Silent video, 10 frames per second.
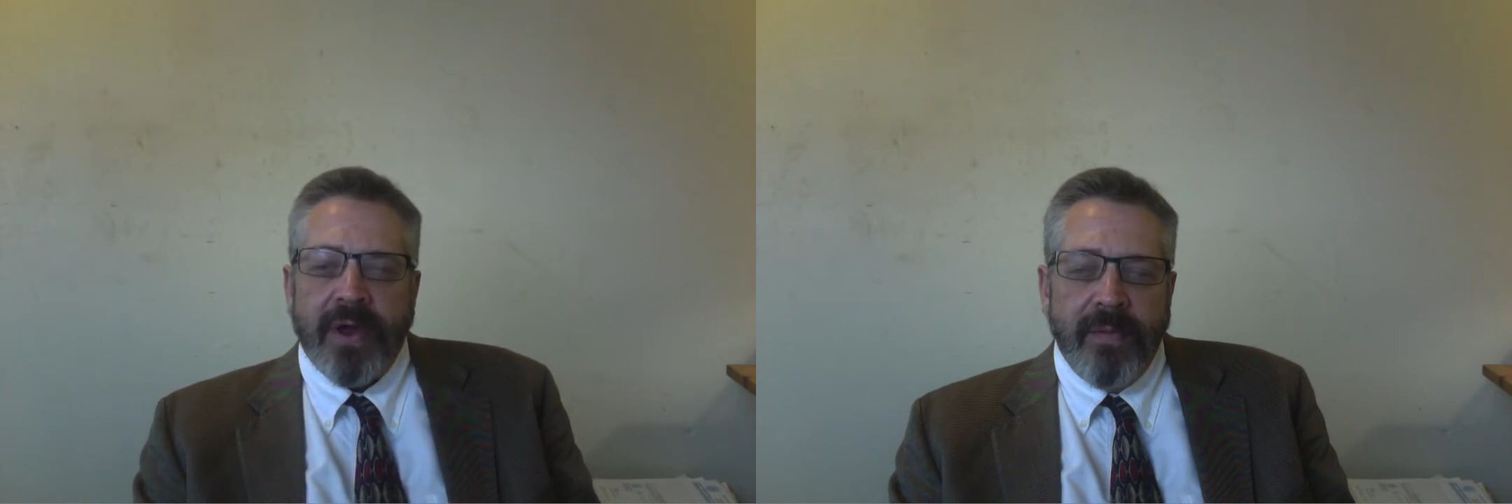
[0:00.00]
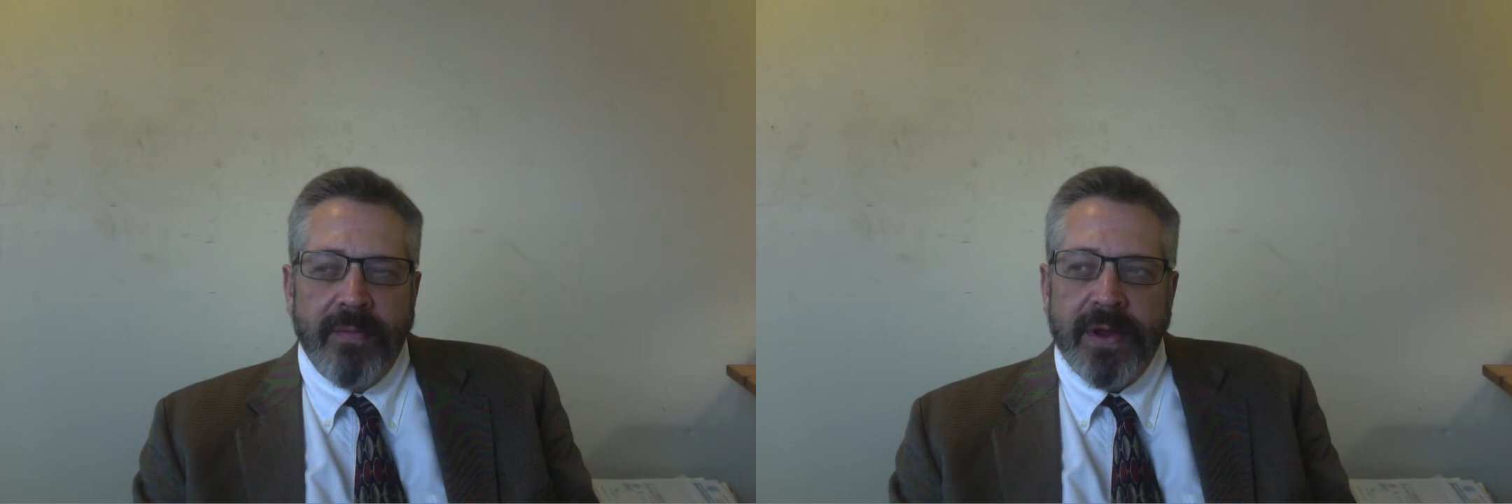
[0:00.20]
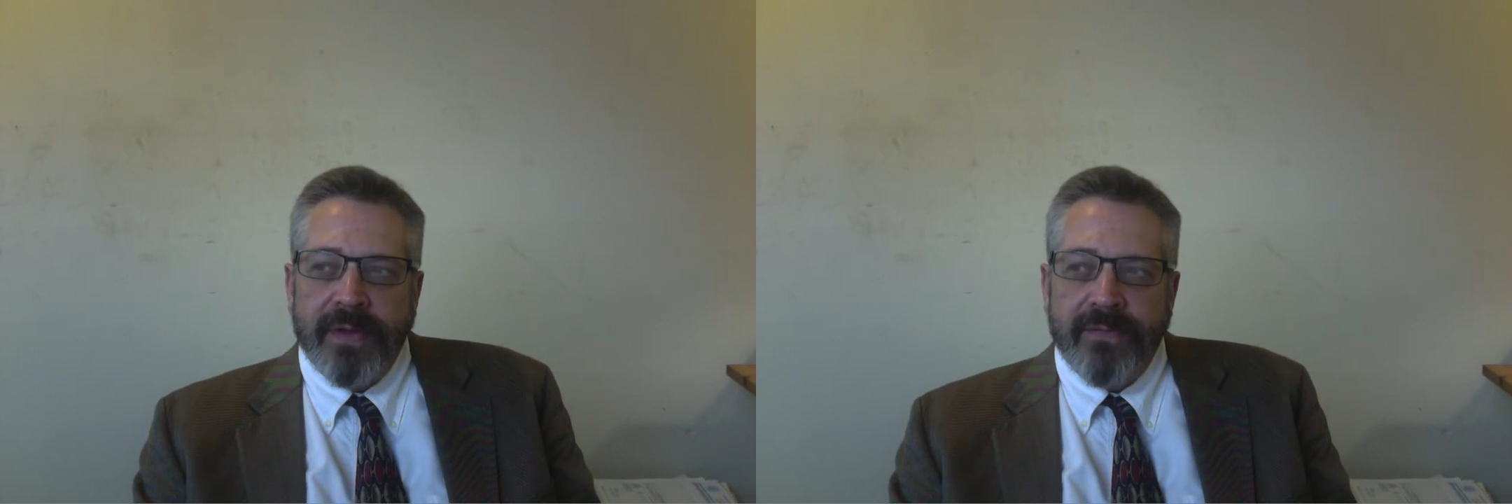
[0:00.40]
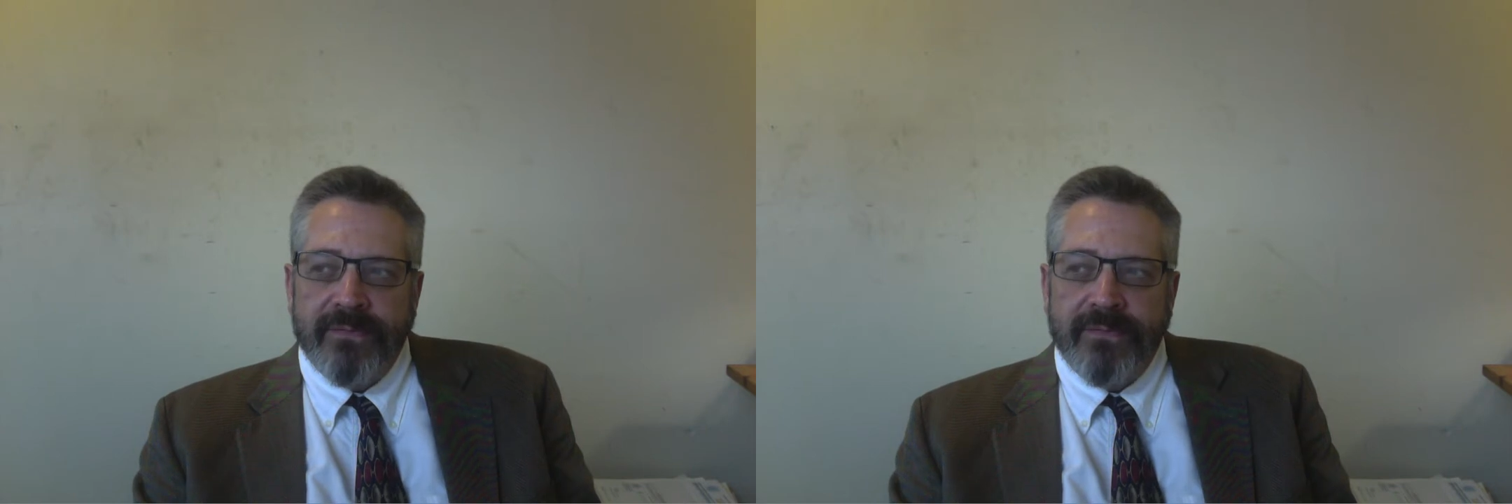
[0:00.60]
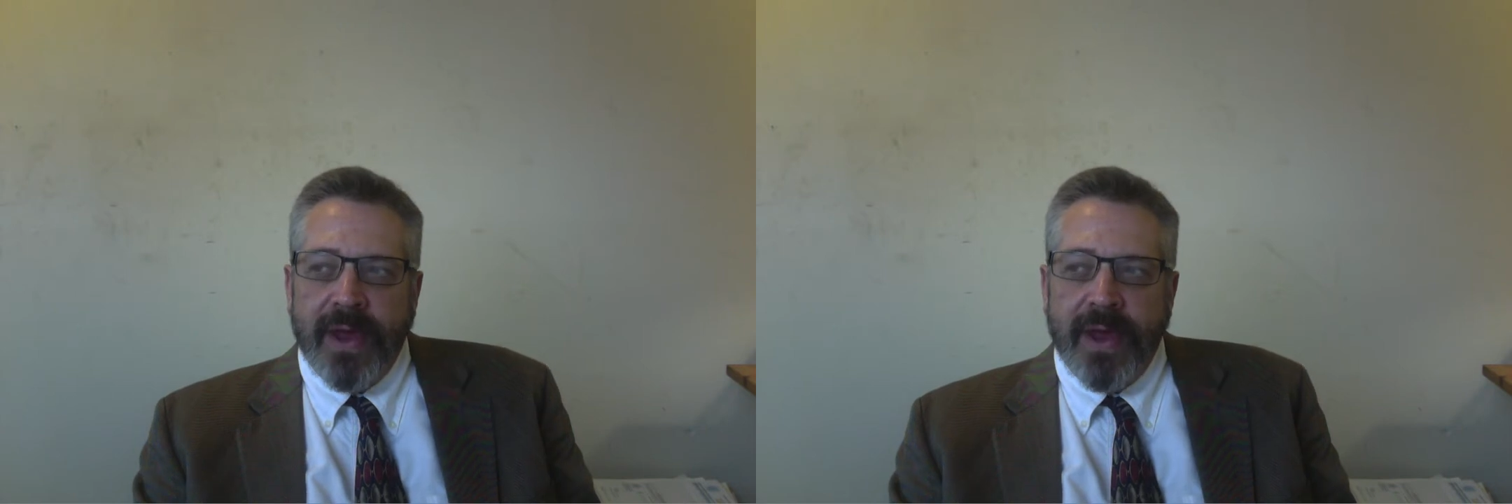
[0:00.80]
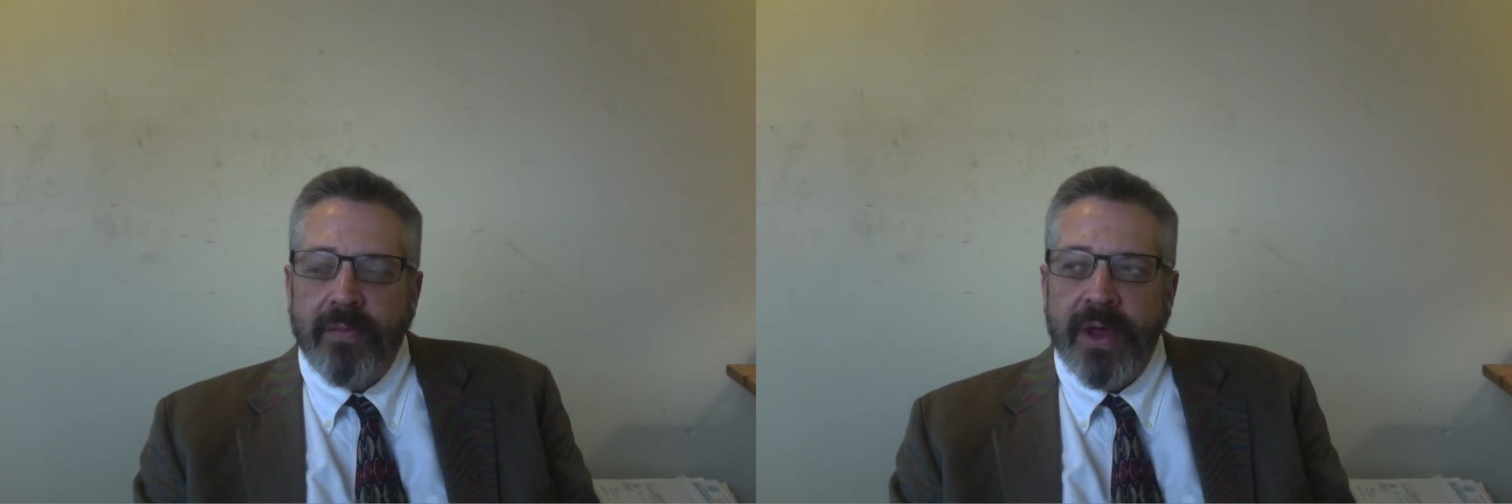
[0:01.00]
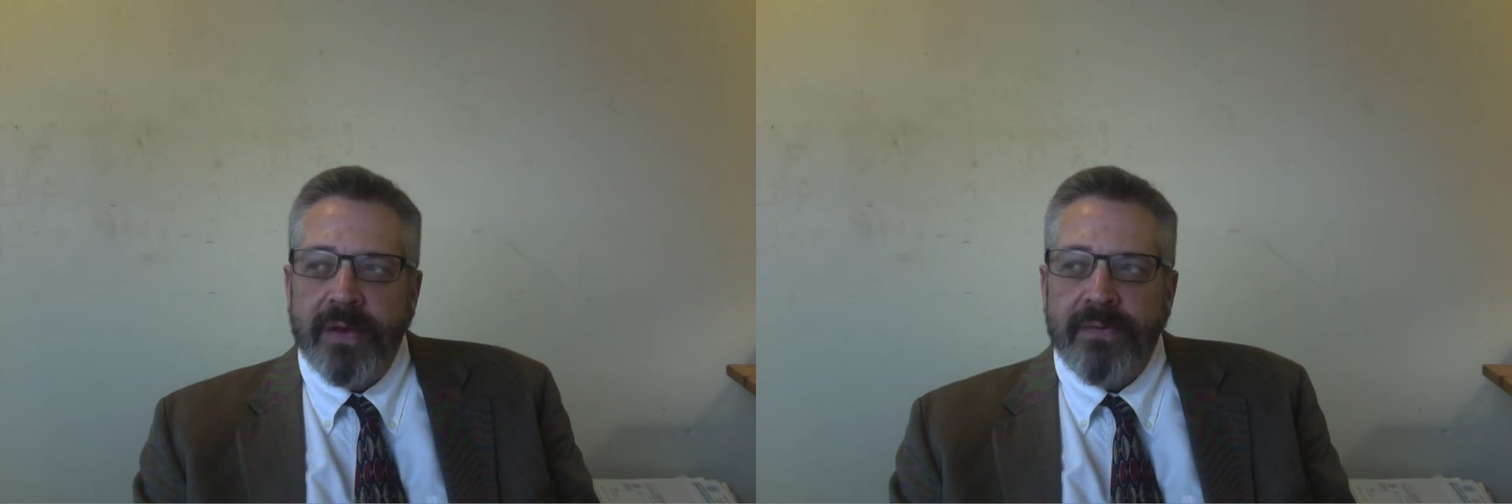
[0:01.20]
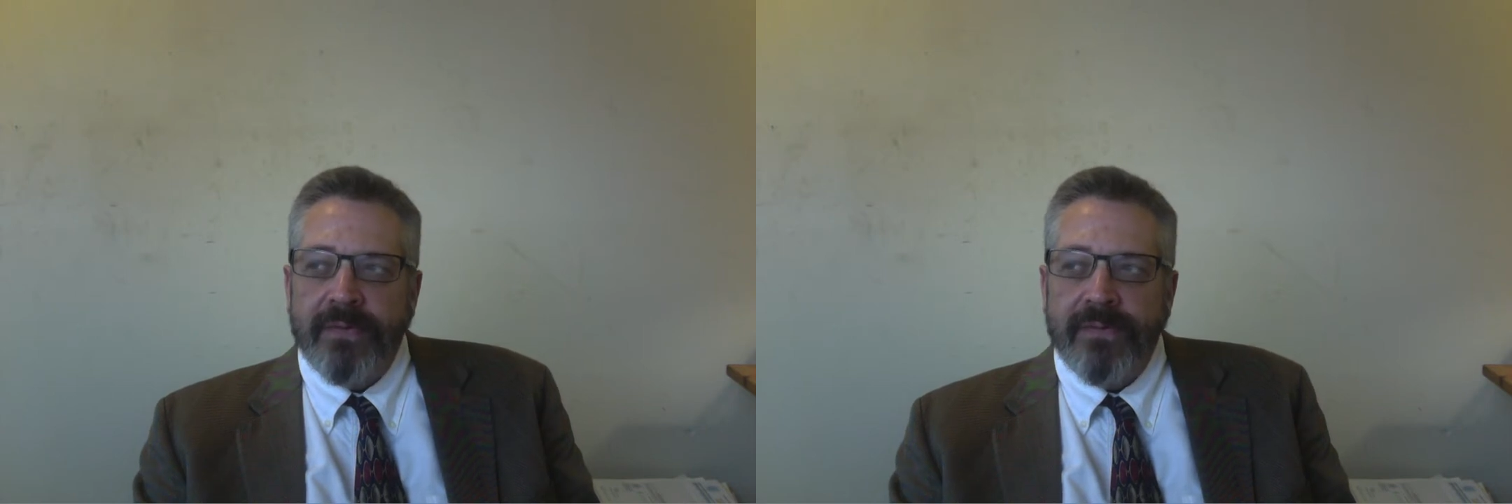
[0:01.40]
companies that you went